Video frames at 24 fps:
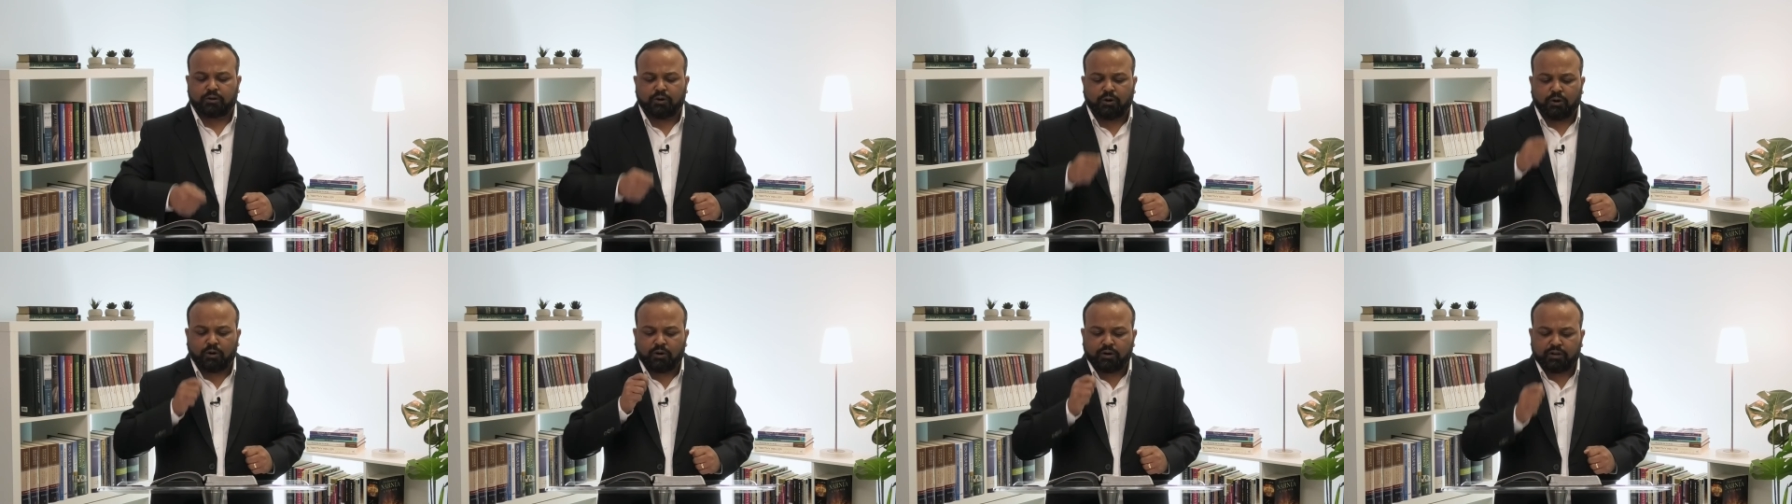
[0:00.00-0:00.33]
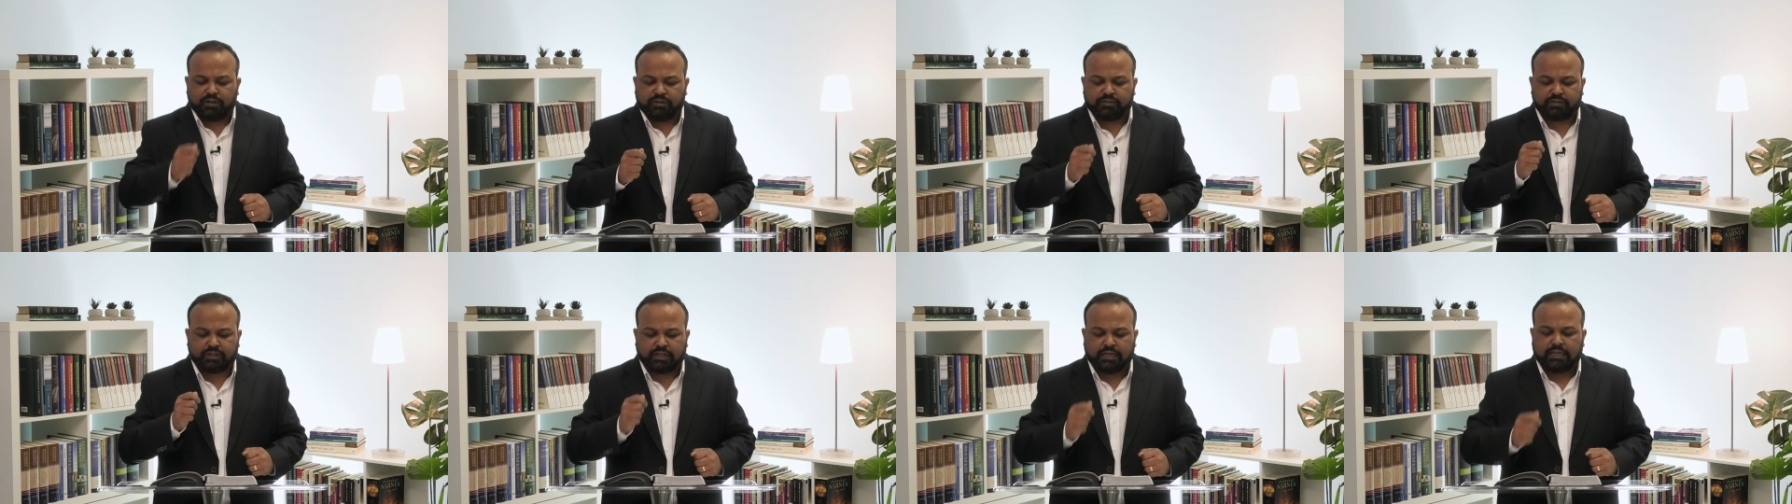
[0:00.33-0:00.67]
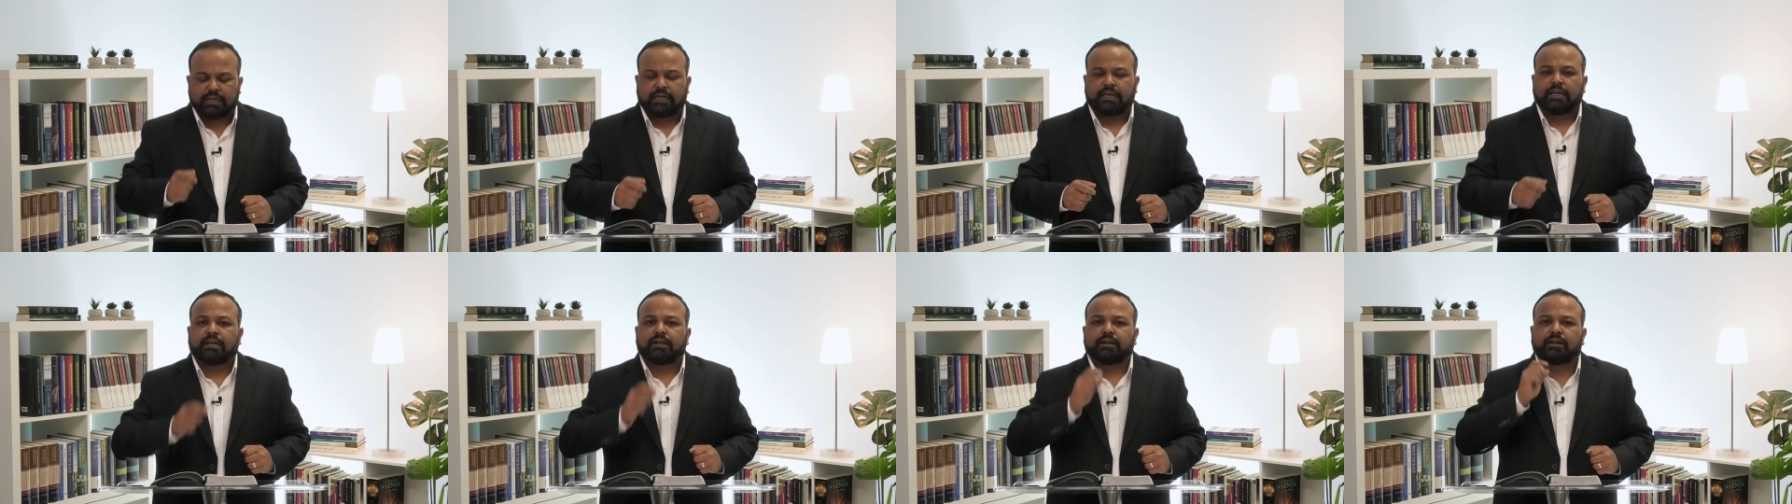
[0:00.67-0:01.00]
God is
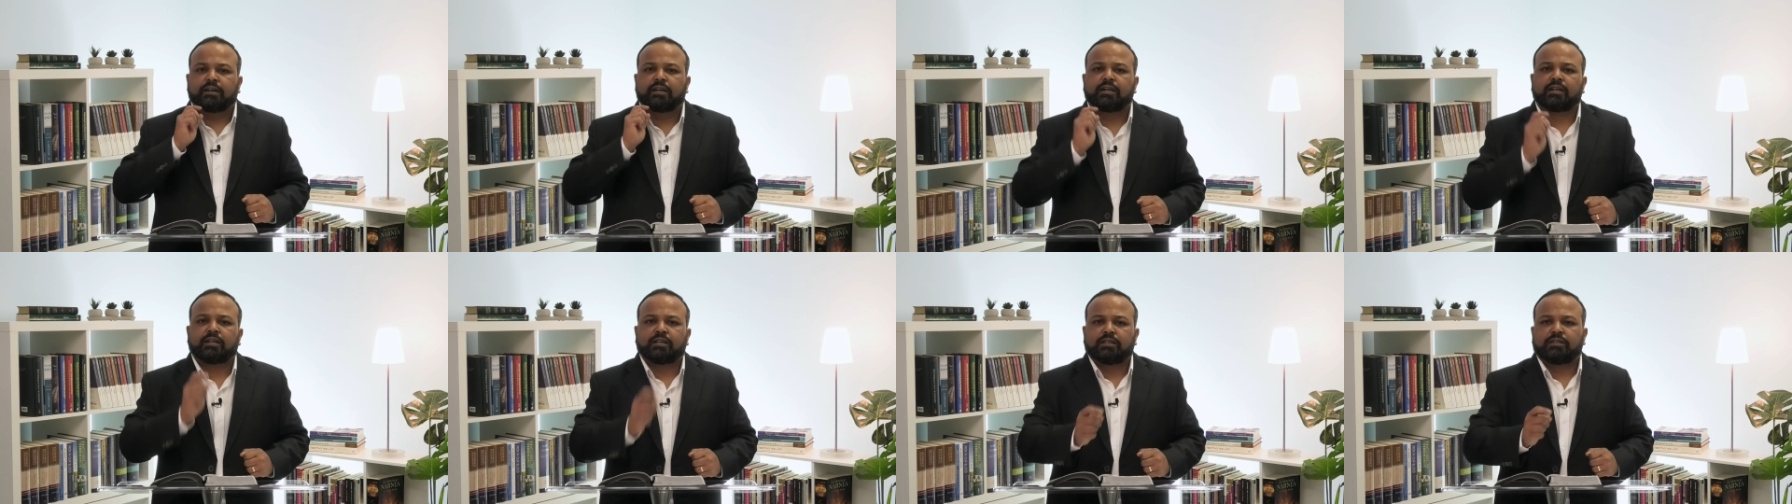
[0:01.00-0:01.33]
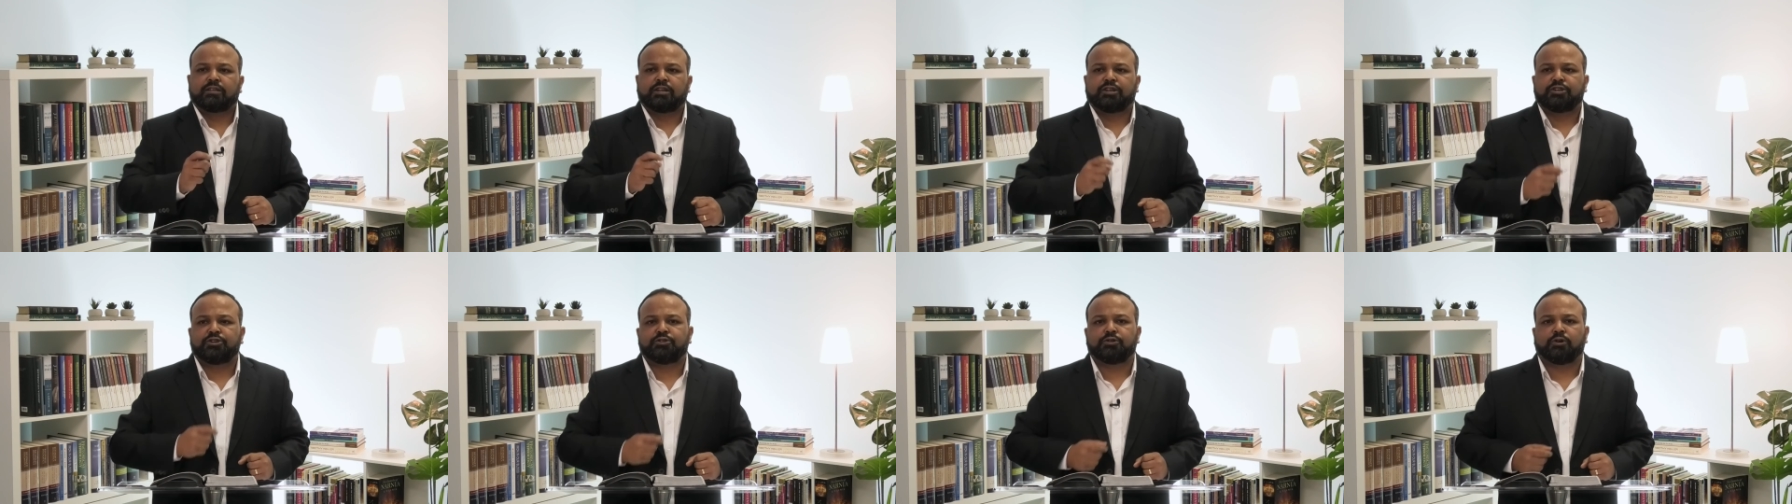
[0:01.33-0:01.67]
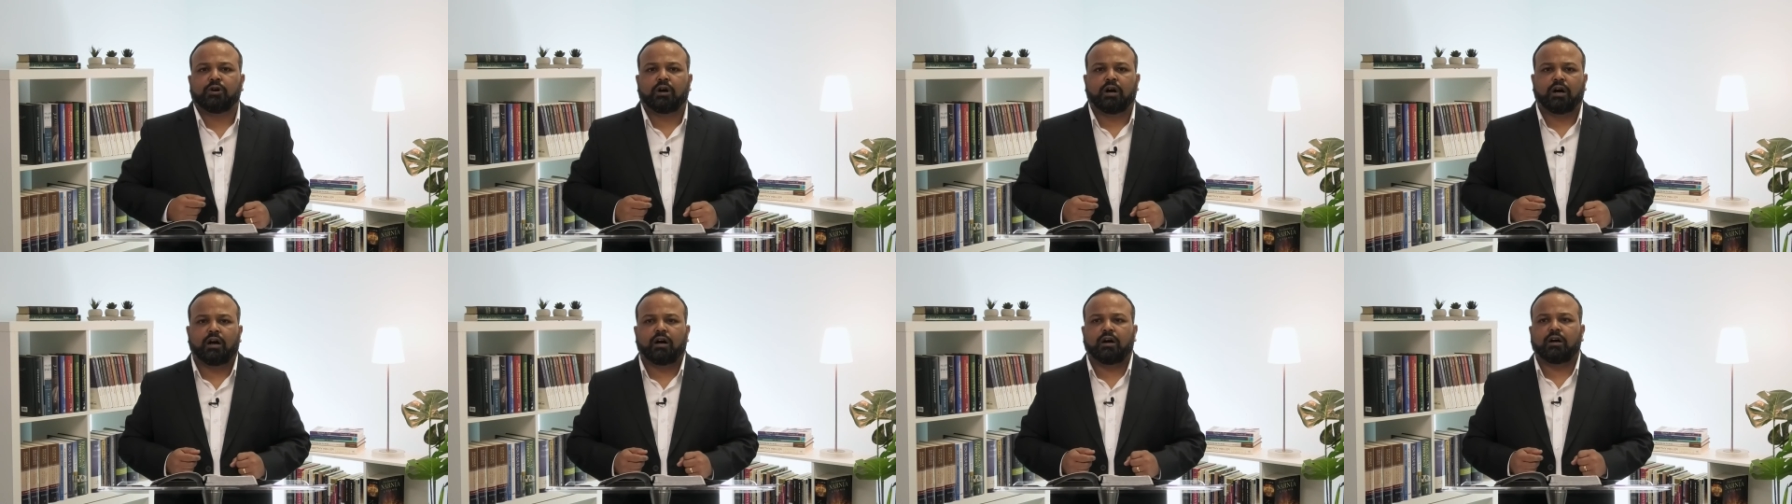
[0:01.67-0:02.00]
greater than your
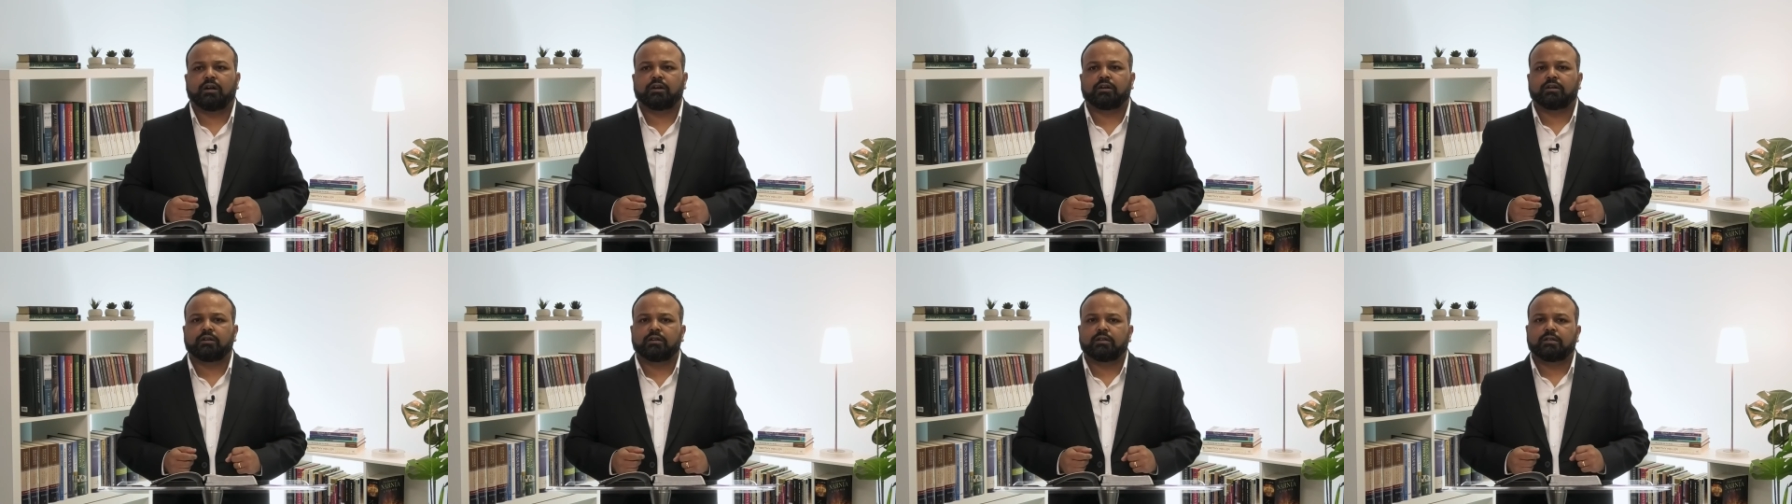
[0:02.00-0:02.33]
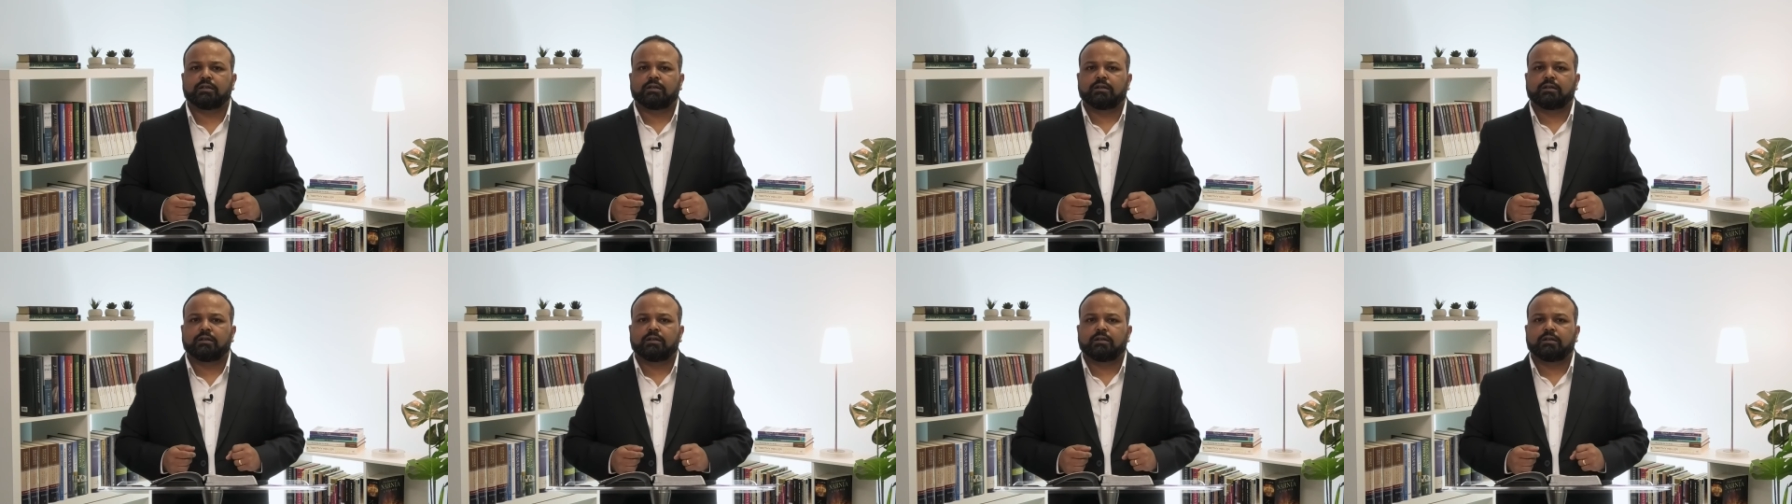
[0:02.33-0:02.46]
heart.